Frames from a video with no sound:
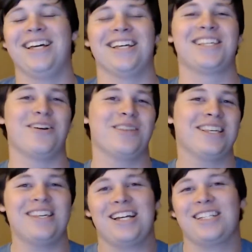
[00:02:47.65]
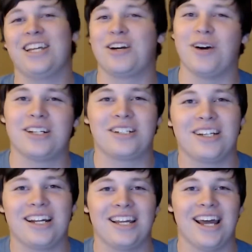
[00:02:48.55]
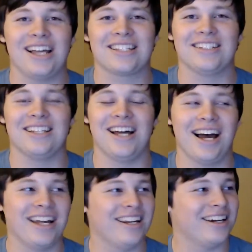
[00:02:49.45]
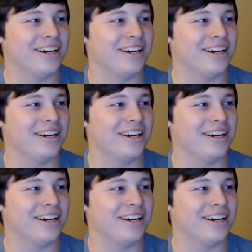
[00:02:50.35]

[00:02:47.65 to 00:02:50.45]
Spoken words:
So this is actually a question I get asked a lot.